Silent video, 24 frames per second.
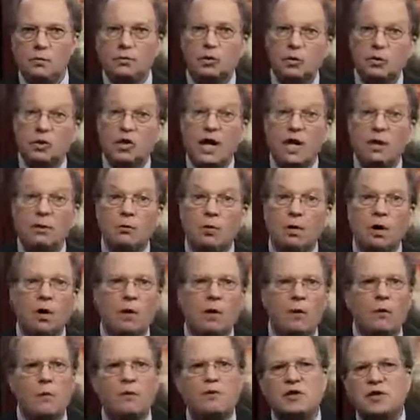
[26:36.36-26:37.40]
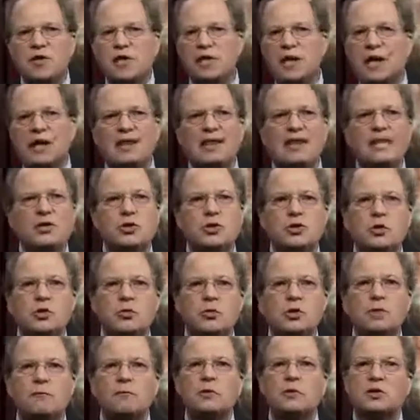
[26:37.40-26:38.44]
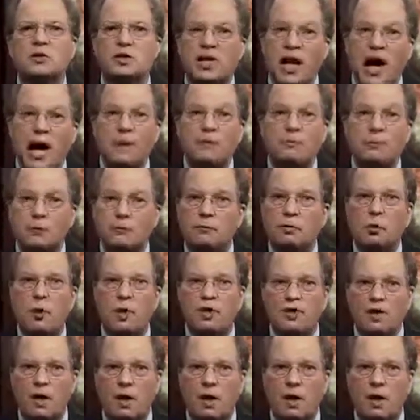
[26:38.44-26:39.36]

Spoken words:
To date, we've seen at least two different types of U.S.